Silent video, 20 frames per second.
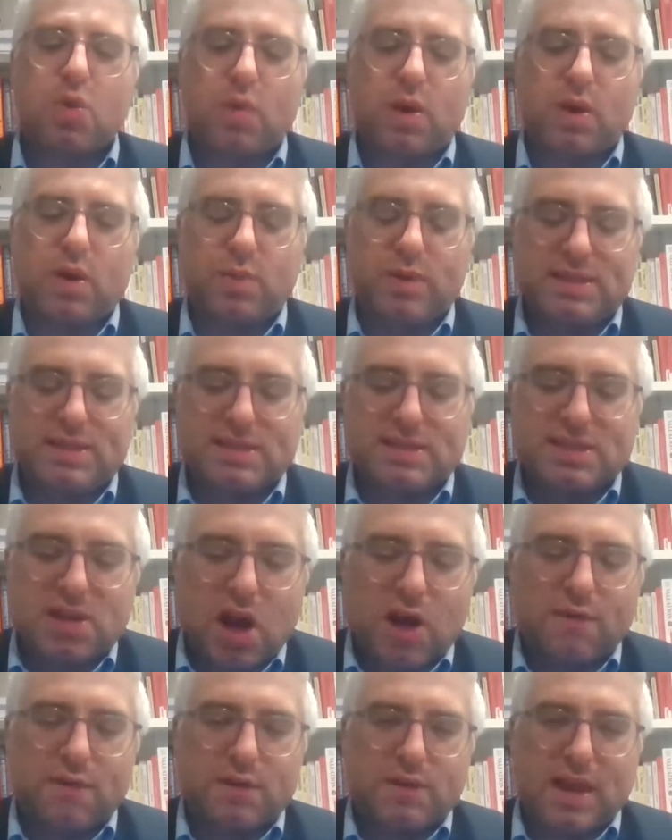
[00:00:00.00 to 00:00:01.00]
When we
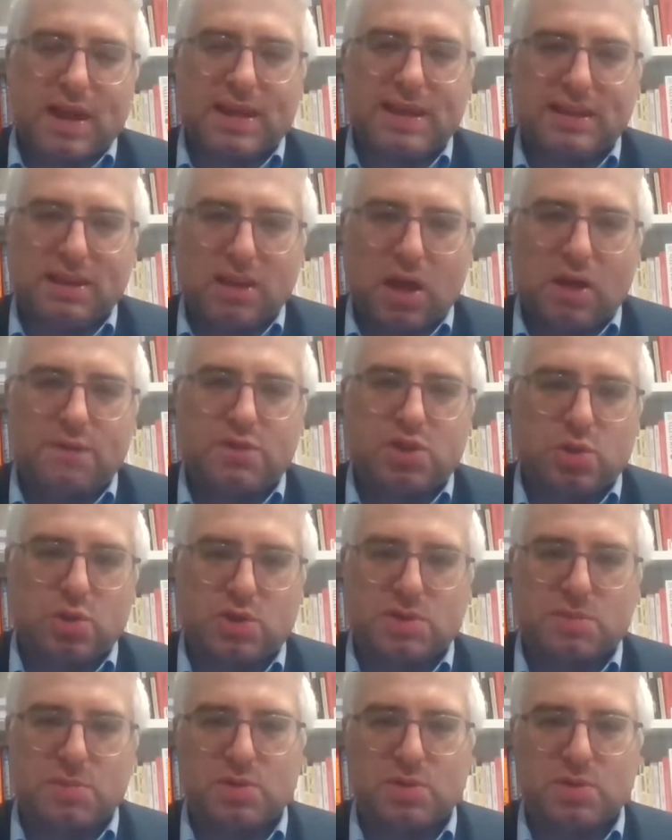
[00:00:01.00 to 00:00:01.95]
discovered that he loved Jewish